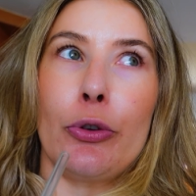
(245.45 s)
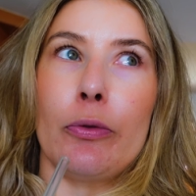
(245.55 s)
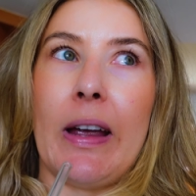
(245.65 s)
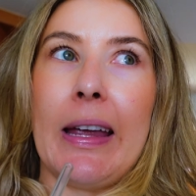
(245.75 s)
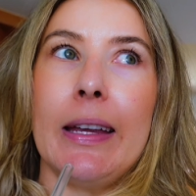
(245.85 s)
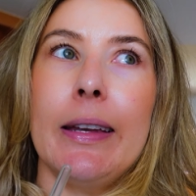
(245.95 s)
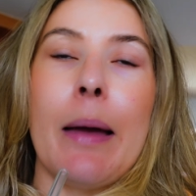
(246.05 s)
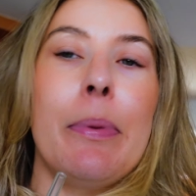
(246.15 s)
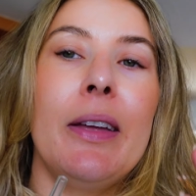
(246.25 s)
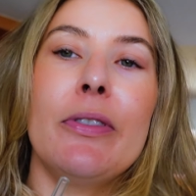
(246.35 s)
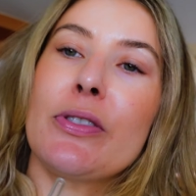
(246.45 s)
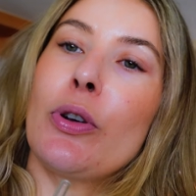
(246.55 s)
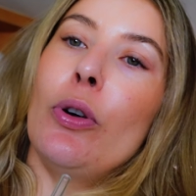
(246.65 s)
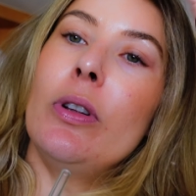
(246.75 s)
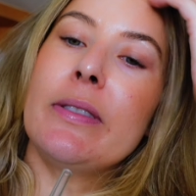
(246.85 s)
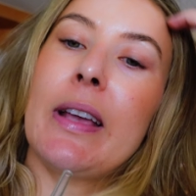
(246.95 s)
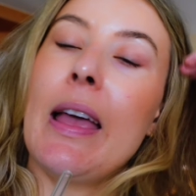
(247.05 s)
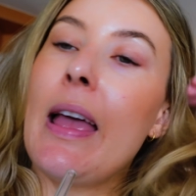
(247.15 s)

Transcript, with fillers: grade, I believe it's called.